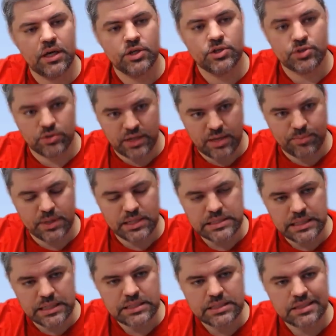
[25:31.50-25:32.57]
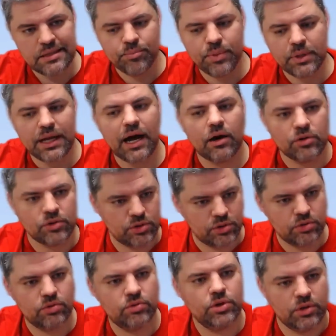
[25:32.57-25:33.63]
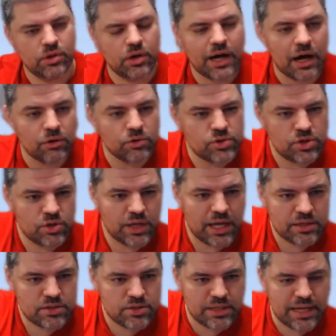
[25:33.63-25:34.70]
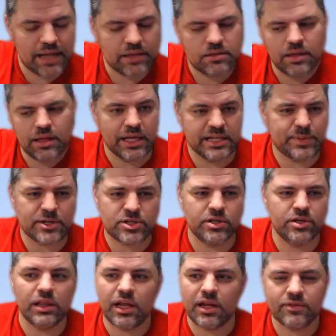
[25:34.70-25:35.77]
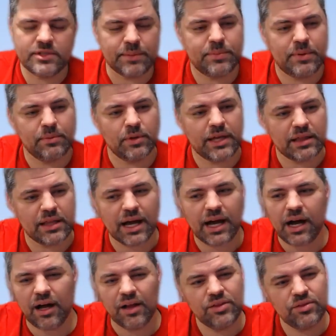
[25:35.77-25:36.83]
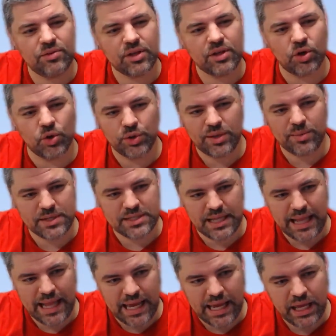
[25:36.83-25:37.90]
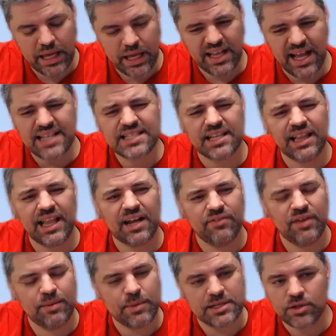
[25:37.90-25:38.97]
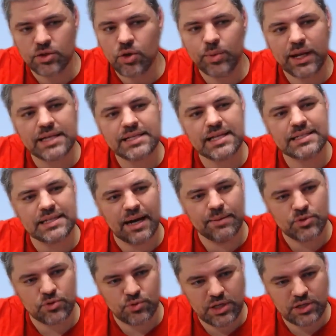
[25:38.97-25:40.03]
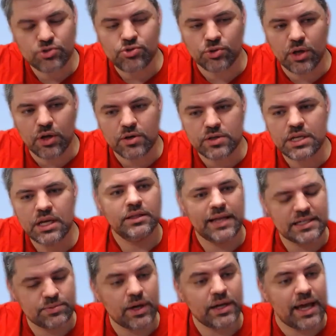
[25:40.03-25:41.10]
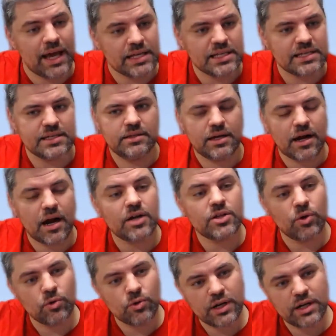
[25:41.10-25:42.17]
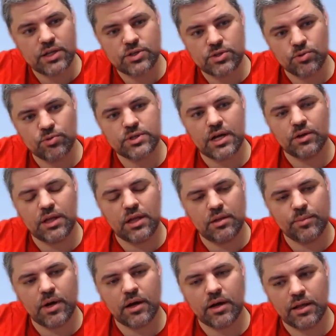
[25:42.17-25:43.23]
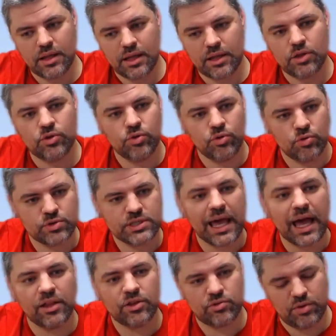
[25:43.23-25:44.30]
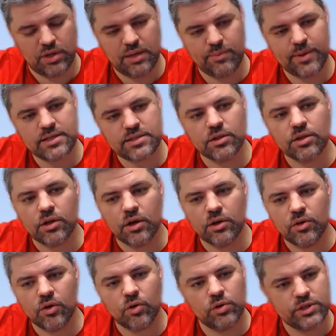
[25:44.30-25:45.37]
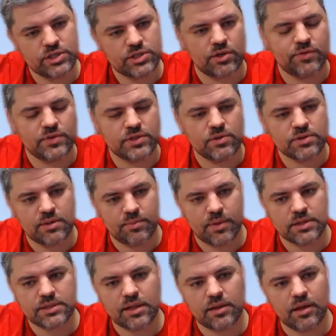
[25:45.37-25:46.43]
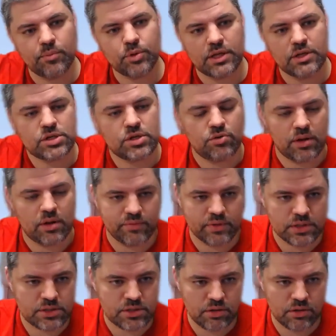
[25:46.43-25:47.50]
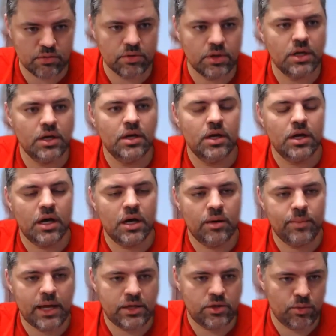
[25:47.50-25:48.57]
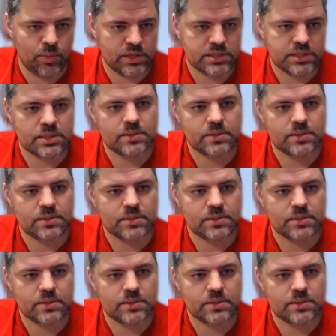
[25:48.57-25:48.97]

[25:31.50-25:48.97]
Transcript: to their business. But how do you get to that? Especially some people get like 100 cold emails a day. That's a lot of emails, and nobody has the time to read through those. That's why, yes, there are already tools out there in the market that do scan through emails and only surface those emails that are potentially relevant to you and your business.